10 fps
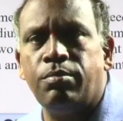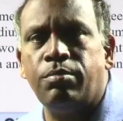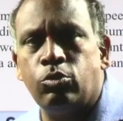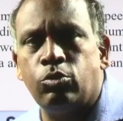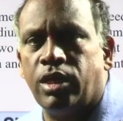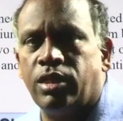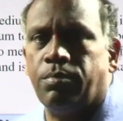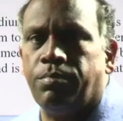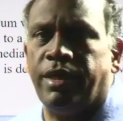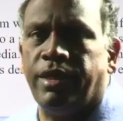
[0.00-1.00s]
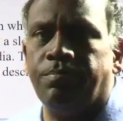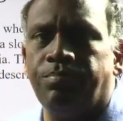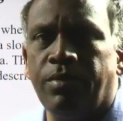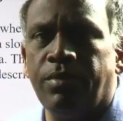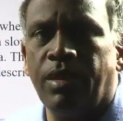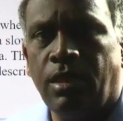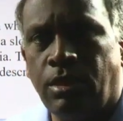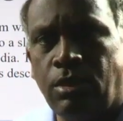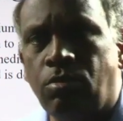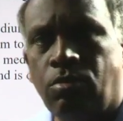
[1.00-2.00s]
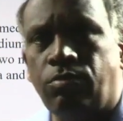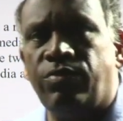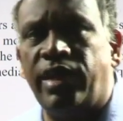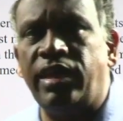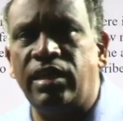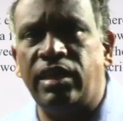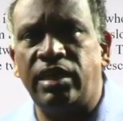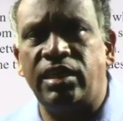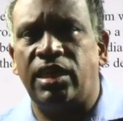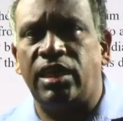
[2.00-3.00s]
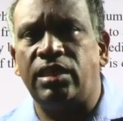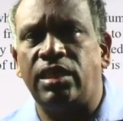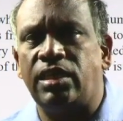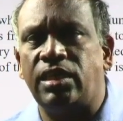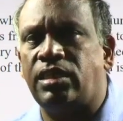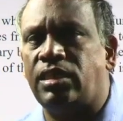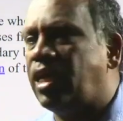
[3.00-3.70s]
to another medium. So when it changes the